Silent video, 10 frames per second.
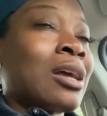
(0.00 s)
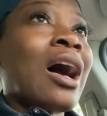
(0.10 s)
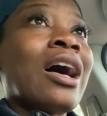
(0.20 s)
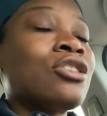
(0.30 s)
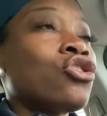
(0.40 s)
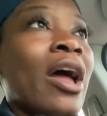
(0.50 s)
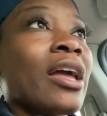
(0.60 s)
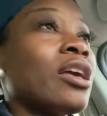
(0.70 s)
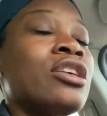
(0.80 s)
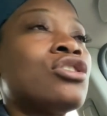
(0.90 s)

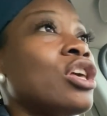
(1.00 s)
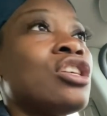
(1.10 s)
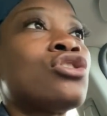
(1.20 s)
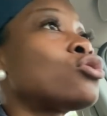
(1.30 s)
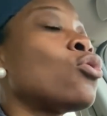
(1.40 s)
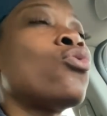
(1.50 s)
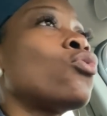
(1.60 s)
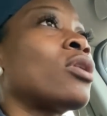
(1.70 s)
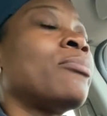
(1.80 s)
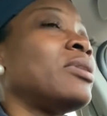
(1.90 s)
contract is is two
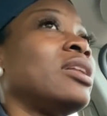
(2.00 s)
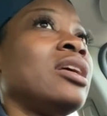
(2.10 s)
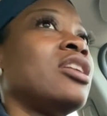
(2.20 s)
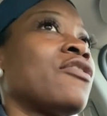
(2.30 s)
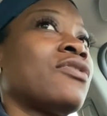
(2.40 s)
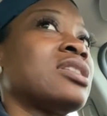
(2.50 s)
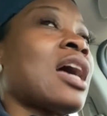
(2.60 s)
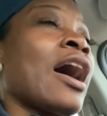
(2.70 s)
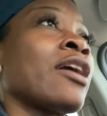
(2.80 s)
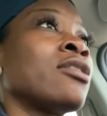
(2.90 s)
completely different
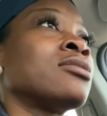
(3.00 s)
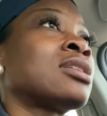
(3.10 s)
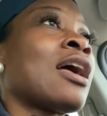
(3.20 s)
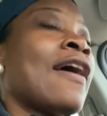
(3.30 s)
tires.